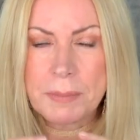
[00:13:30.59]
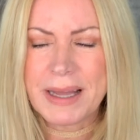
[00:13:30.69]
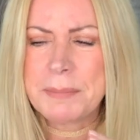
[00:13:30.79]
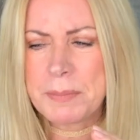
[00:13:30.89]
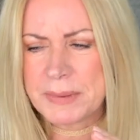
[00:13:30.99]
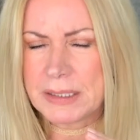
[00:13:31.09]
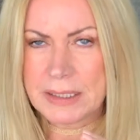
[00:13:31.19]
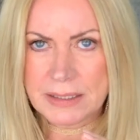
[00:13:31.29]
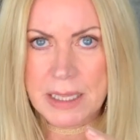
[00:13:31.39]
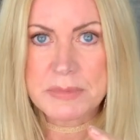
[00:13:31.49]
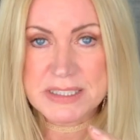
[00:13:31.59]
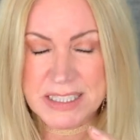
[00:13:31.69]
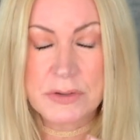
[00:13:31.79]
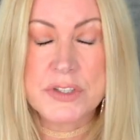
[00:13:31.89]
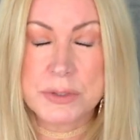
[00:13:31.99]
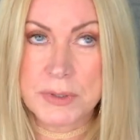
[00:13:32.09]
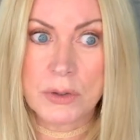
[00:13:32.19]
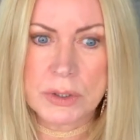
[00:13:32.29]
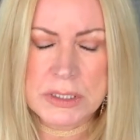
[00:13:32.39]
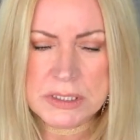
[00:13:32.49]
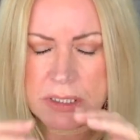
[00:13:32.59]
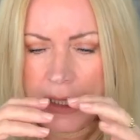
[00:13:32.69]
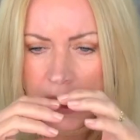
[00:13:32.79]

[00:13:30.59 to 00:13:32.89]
I'm a bit like that myself, to be honest,